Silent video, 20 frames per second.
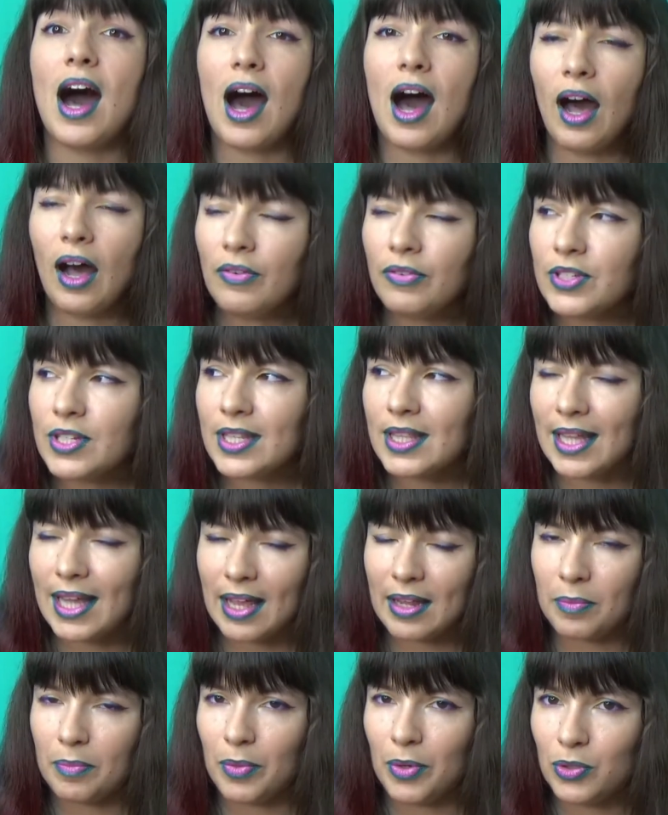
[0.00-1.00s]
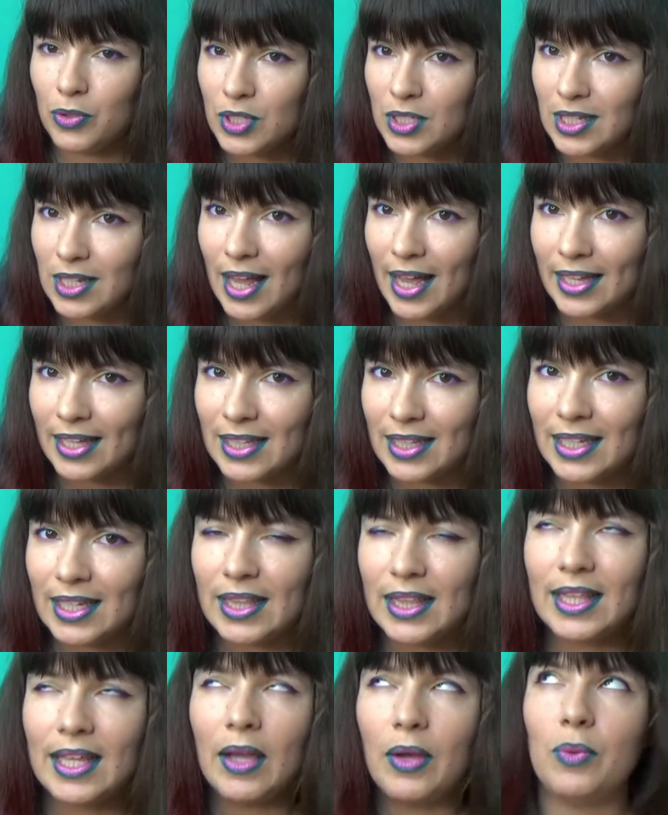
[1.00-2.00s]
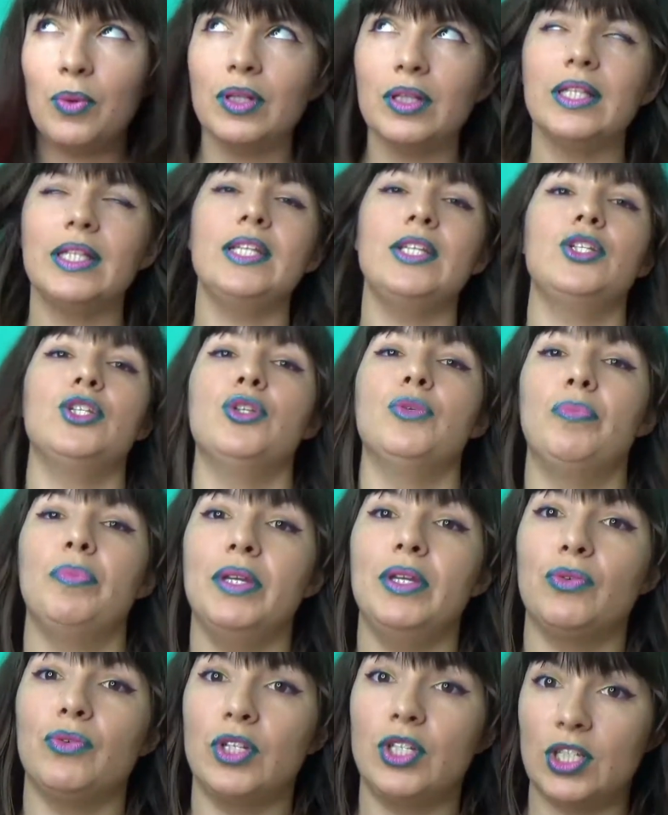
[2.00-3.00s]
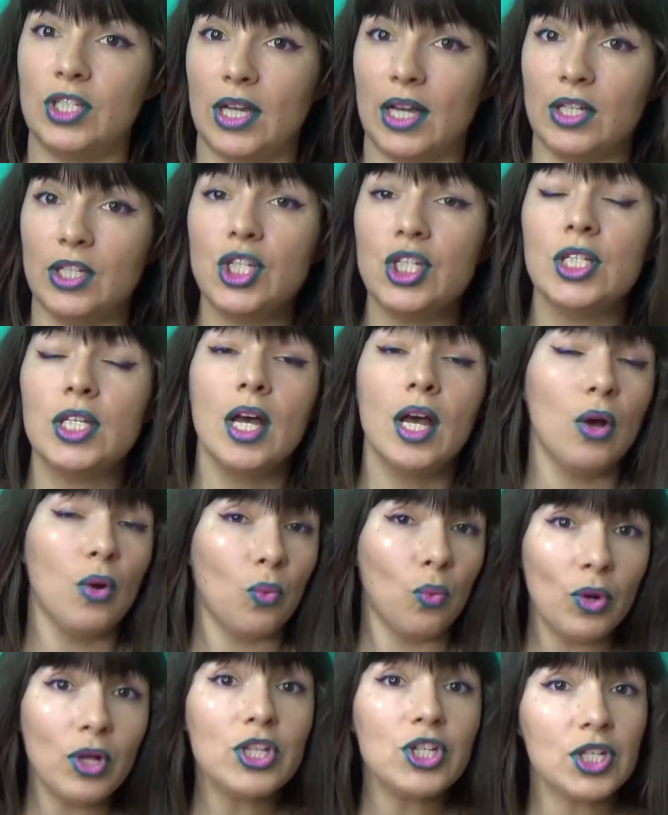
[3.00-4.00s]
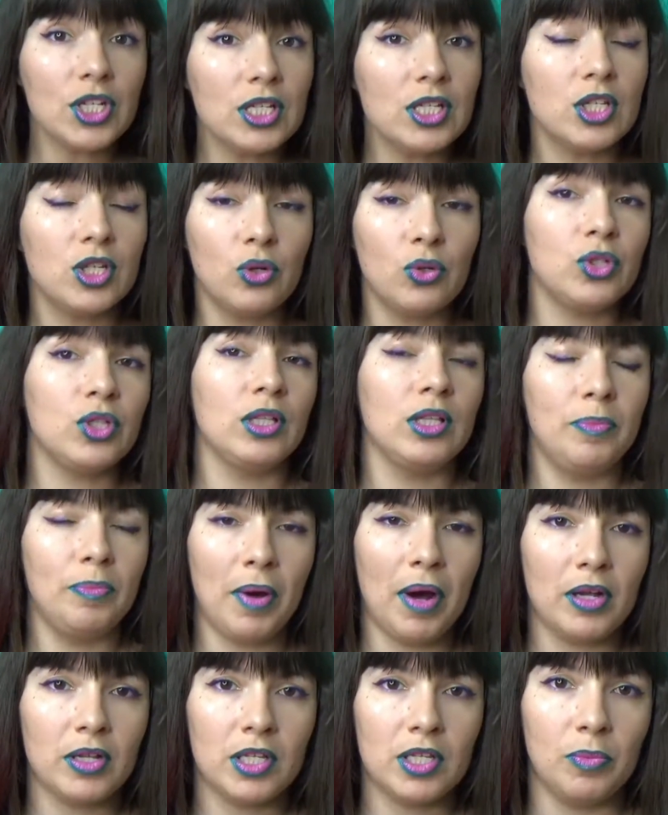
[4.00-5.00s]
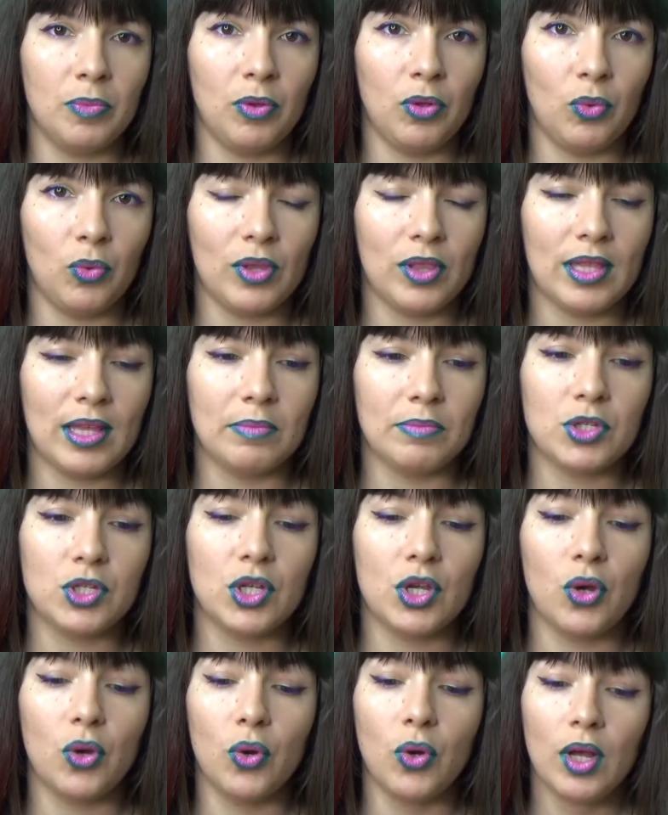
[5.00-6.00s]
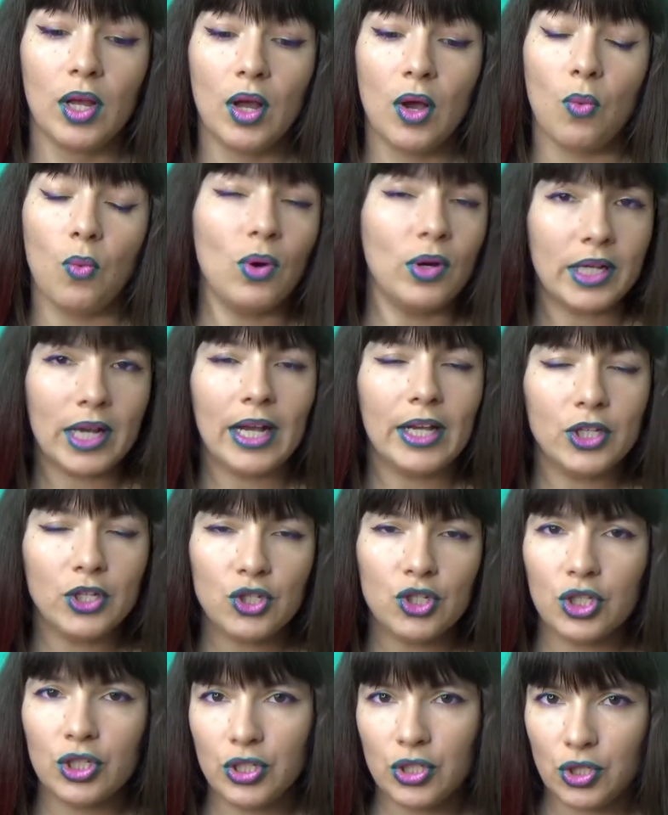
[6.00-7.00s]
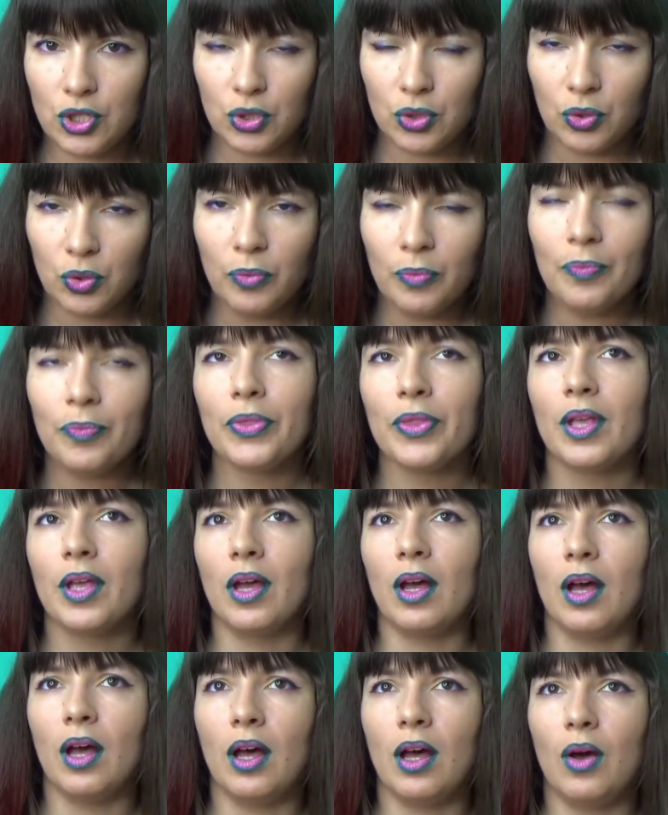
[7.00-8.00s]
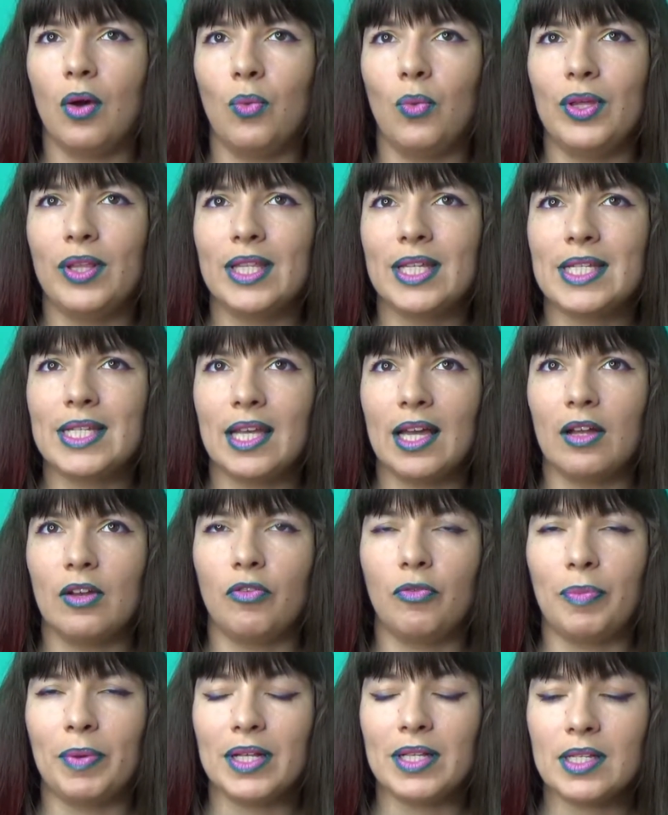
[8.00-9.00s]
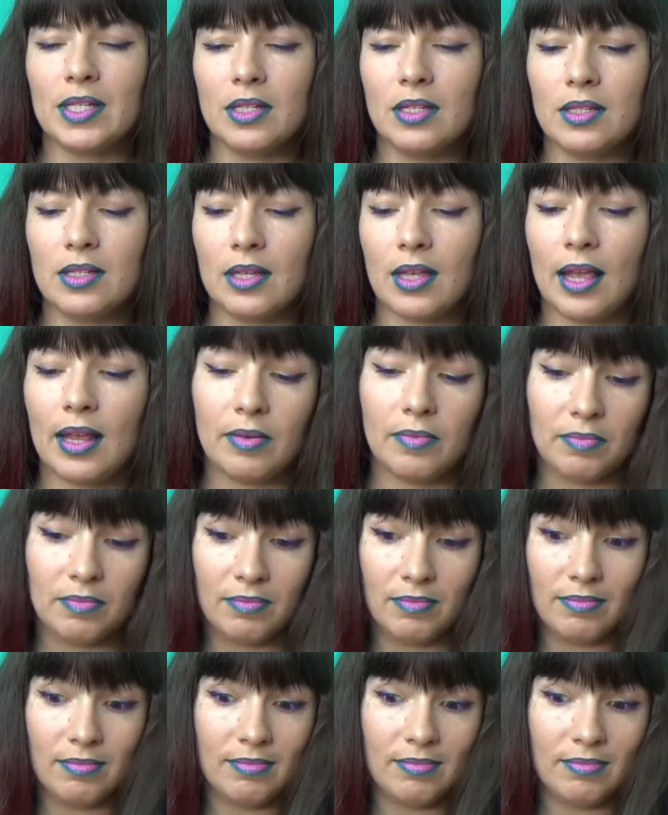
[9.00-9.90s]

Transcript: After that, most likely, they will need to be retouched, which is totally possible with them. So what I usually do with this kind of pencils, and